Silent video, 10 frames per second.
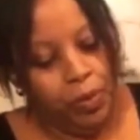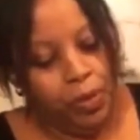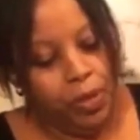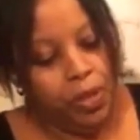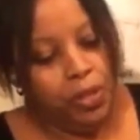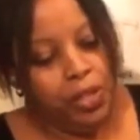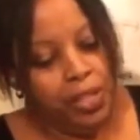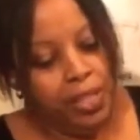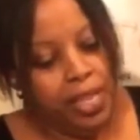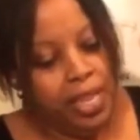As you can
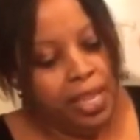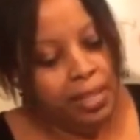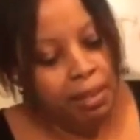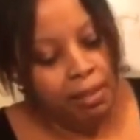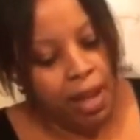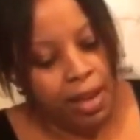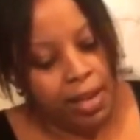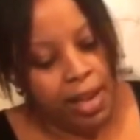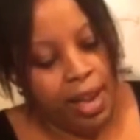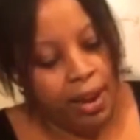see, that's a lot of
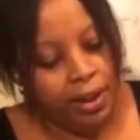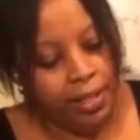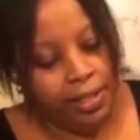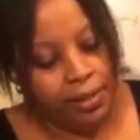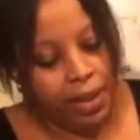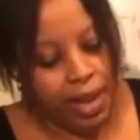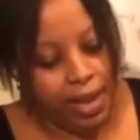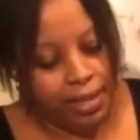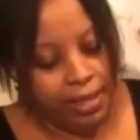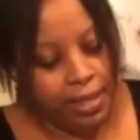carrots, you
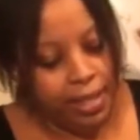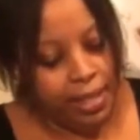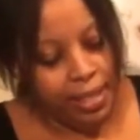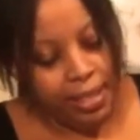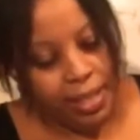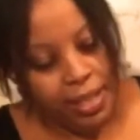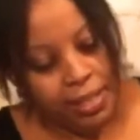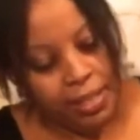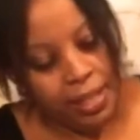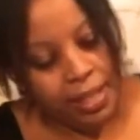guys.
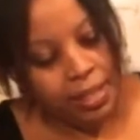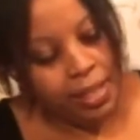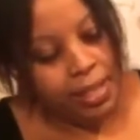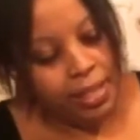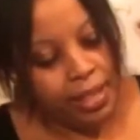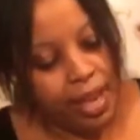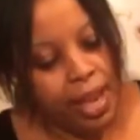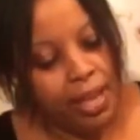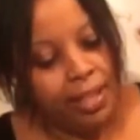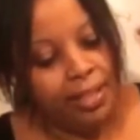That's a good
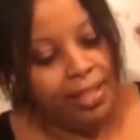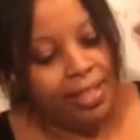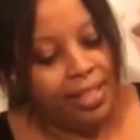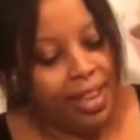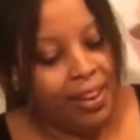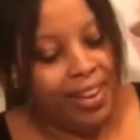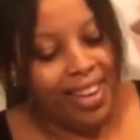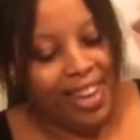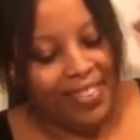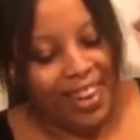cake. That's a good carrot
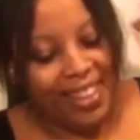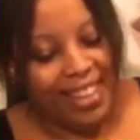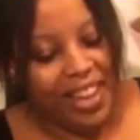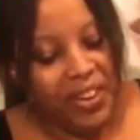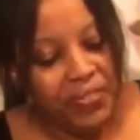cake right there.